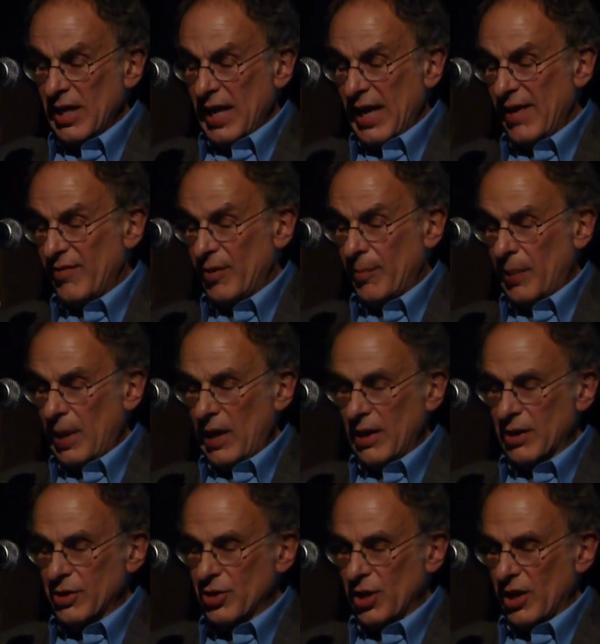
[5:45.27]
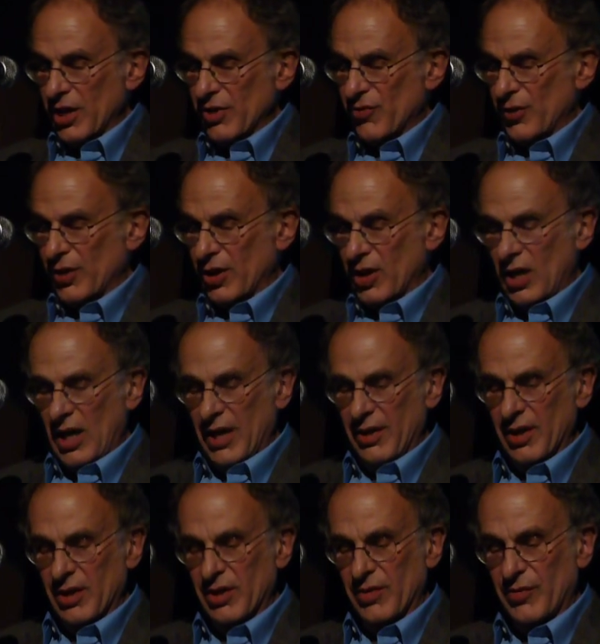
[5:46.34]
have apologized for the
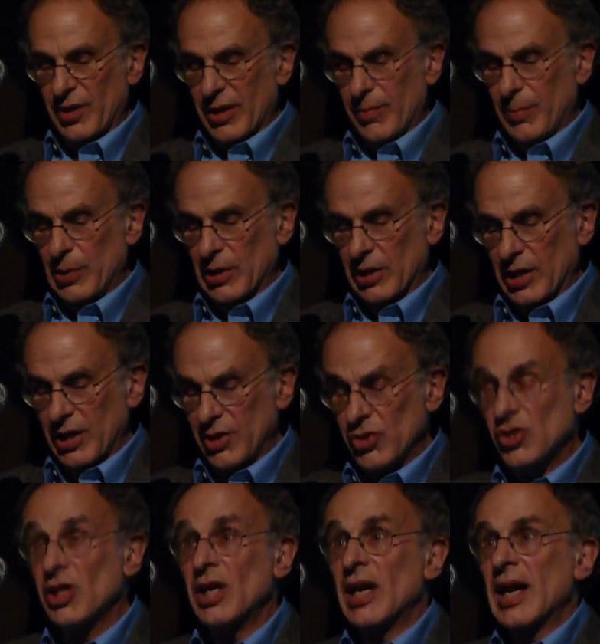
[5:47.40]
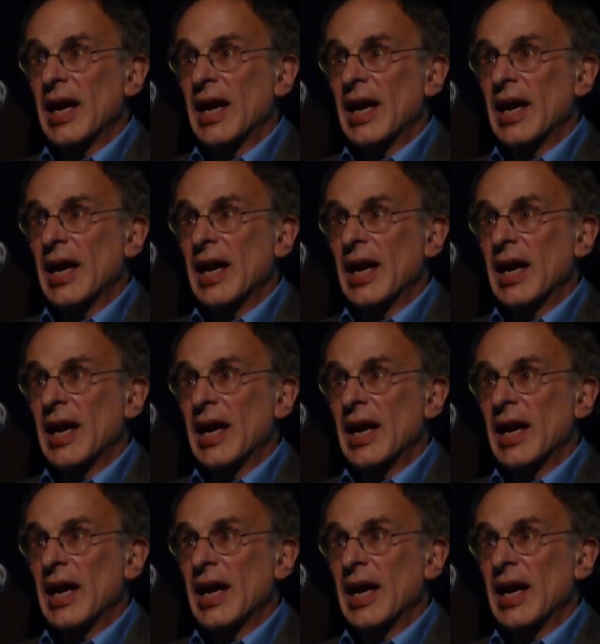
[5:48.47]
conduct of their police